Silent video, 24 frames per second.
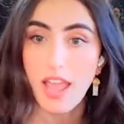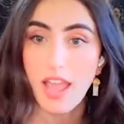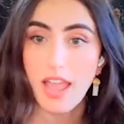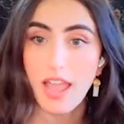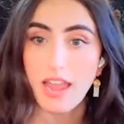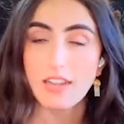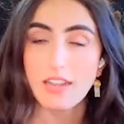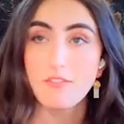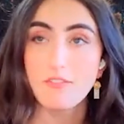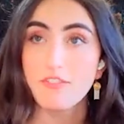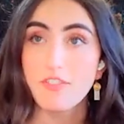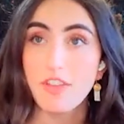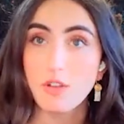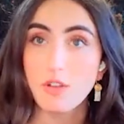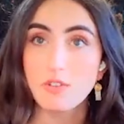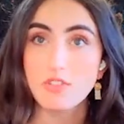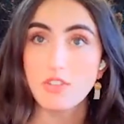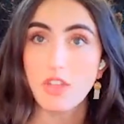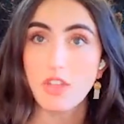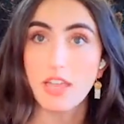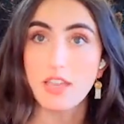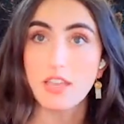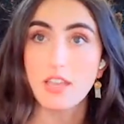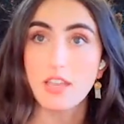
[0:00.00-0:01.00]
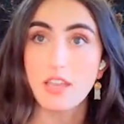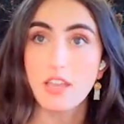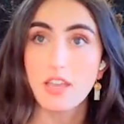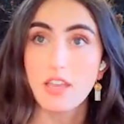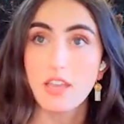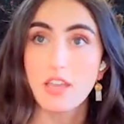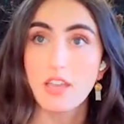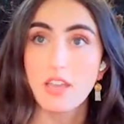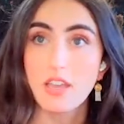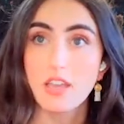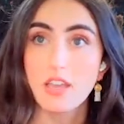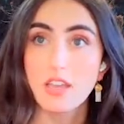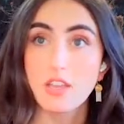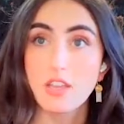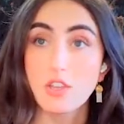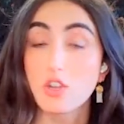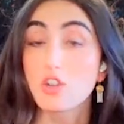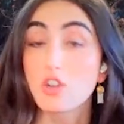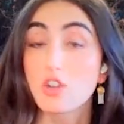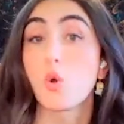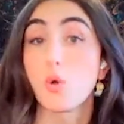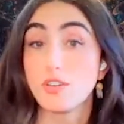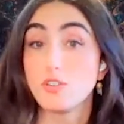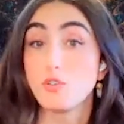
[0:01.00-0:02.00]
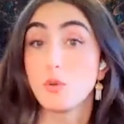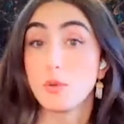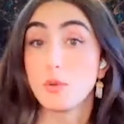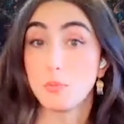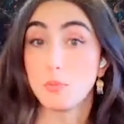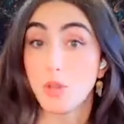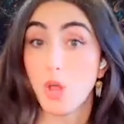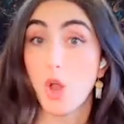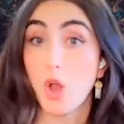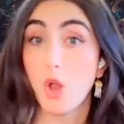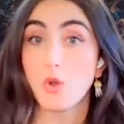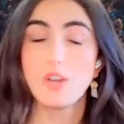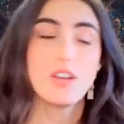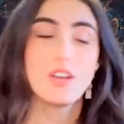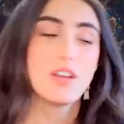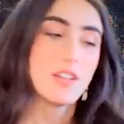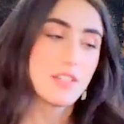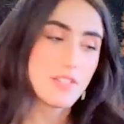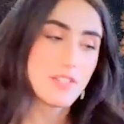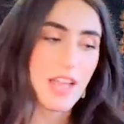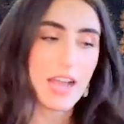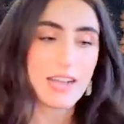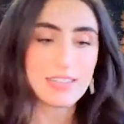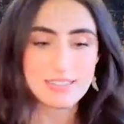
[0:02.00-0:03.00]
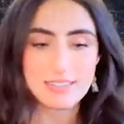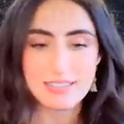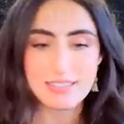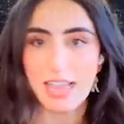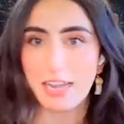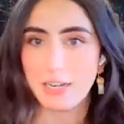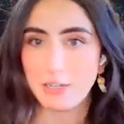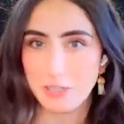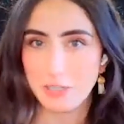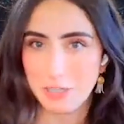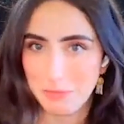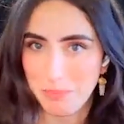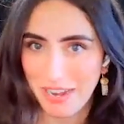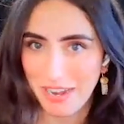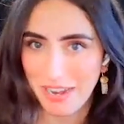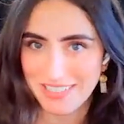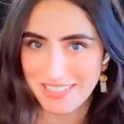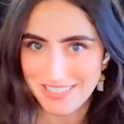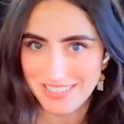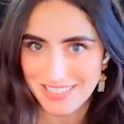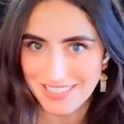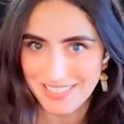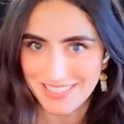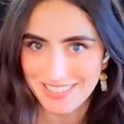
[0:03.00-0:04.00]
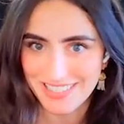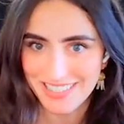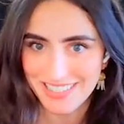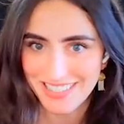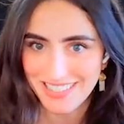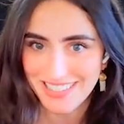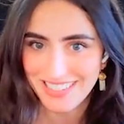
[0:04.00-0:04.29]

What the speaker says: And it feels like you're going to implode. That's Saturn and Pisces.